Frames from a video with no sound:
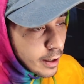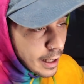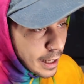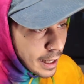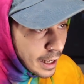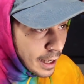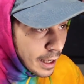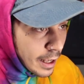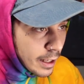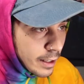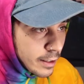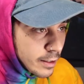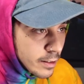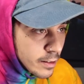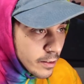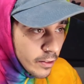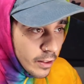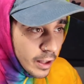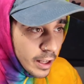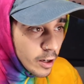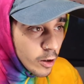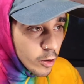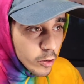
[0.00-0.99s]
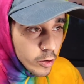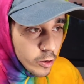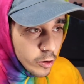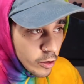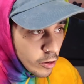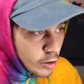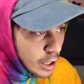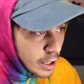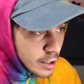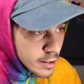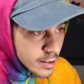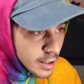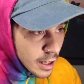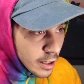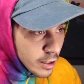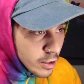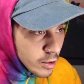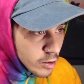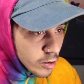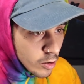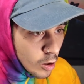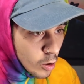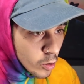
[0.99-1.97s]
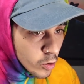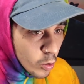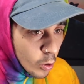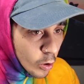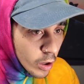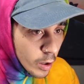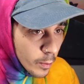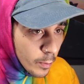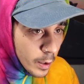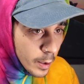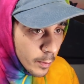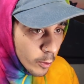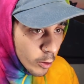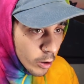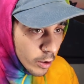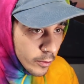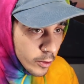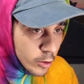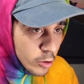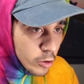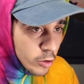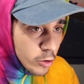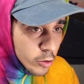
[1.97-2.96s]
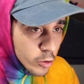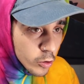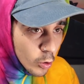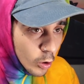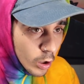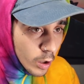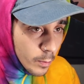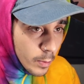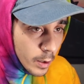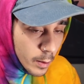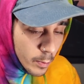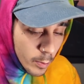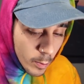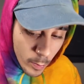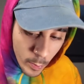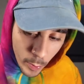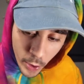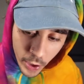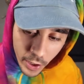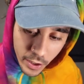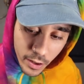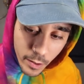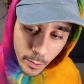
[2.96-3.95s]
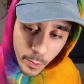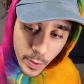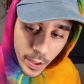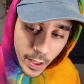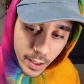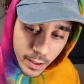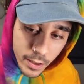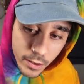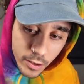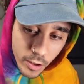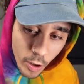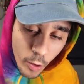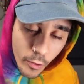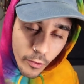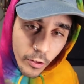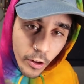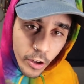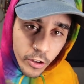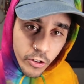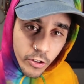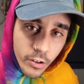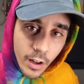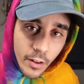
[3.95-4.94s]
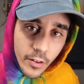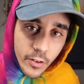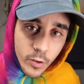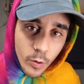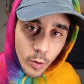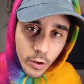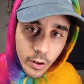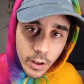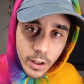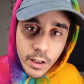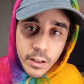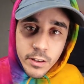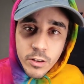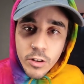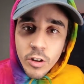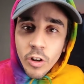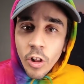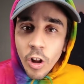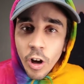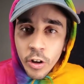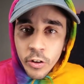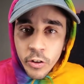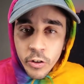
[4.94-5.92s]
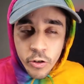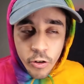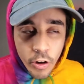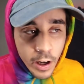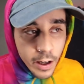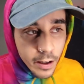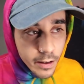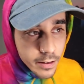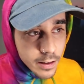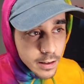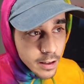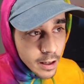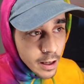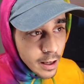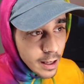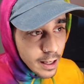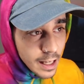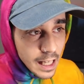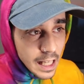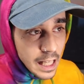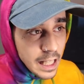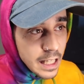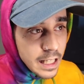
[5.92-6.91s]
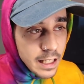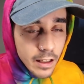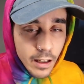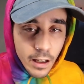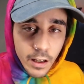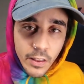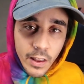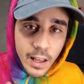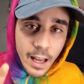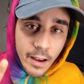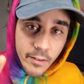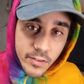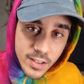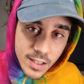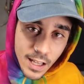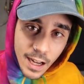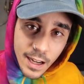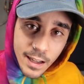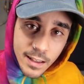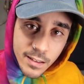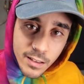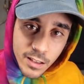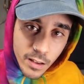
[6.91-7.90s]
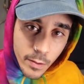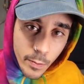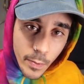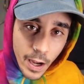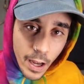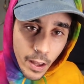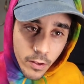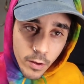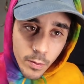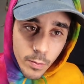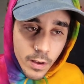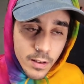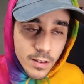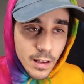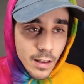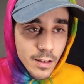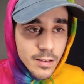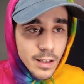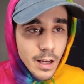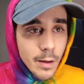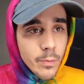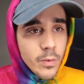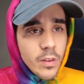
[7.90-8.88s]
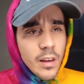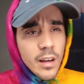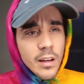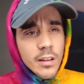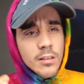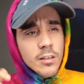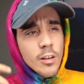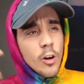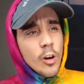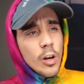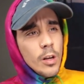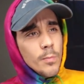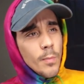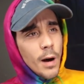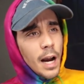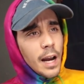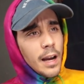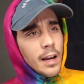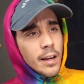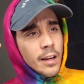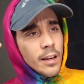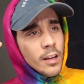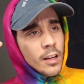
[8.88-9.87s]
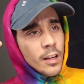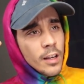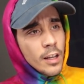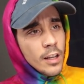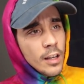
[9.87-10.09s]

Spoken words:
and they say no toilet paper, and if you do use toilet paper, put it in the bin, don't flush it down the toilet, because it'll clog the drains. India, they have signs in the bathroom that say the same thing. So in my